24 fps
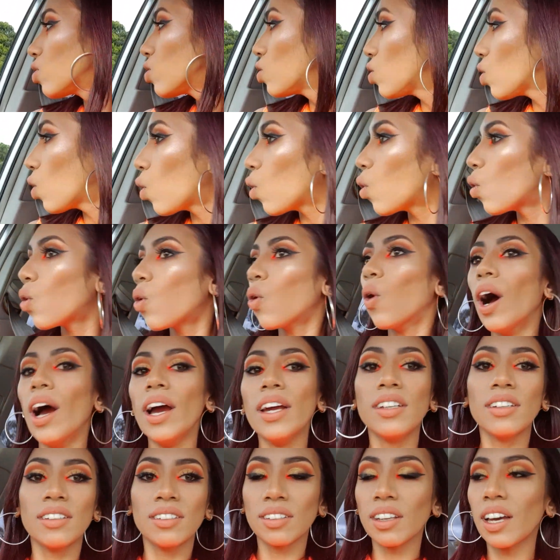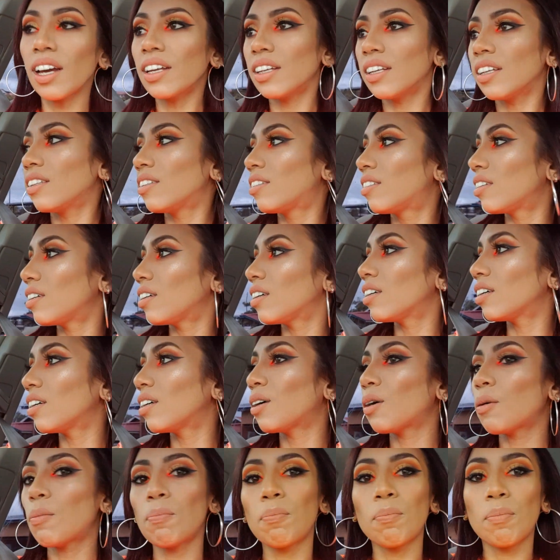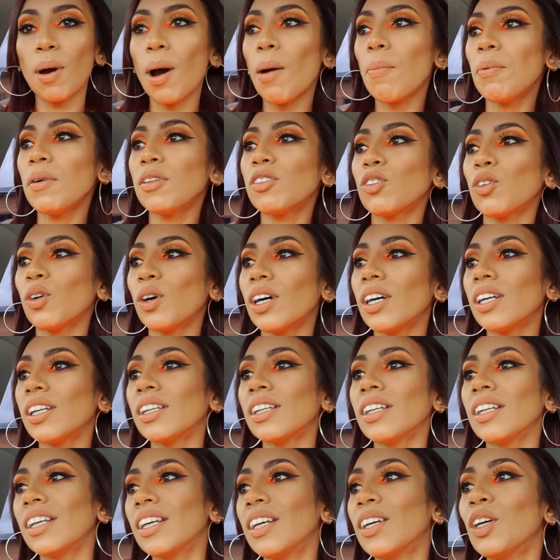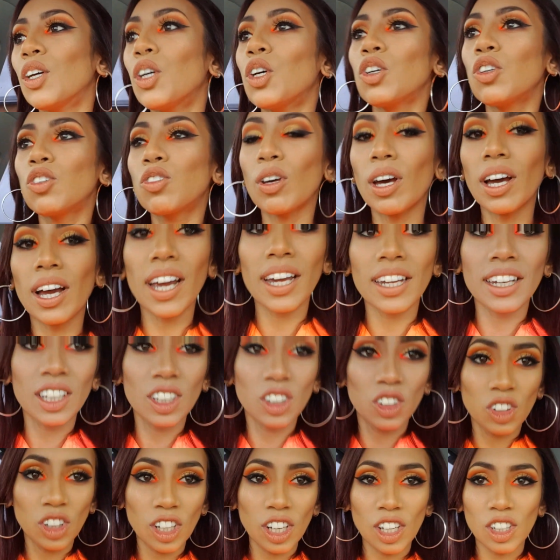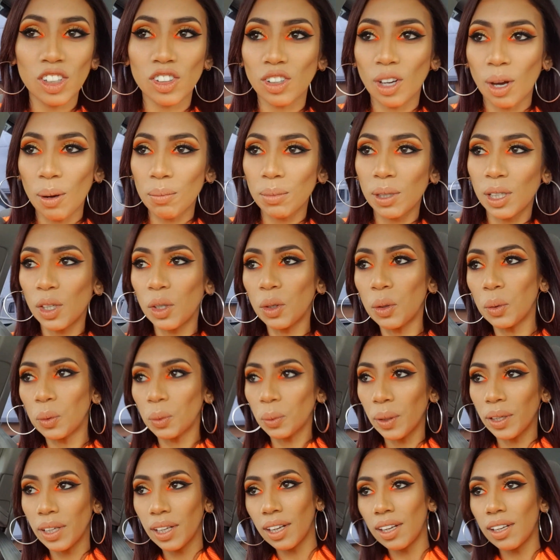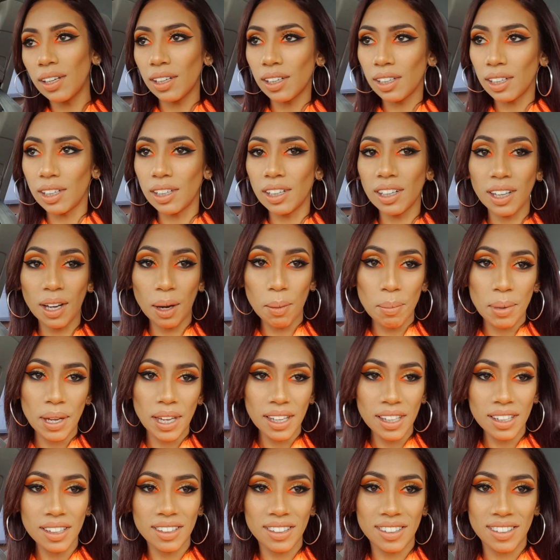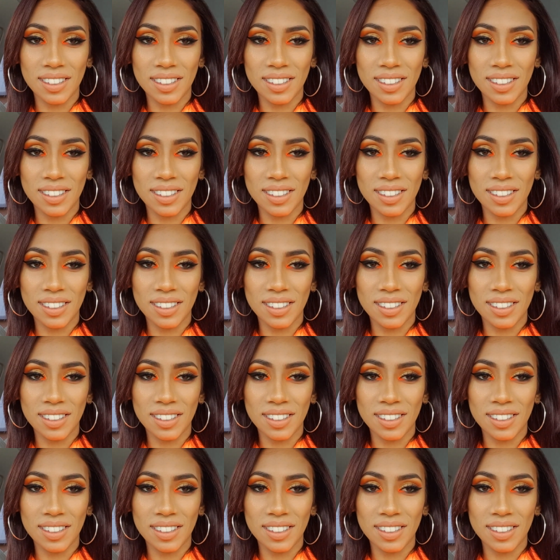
So I decided to pop it on so I kind of change up the whole look a bit,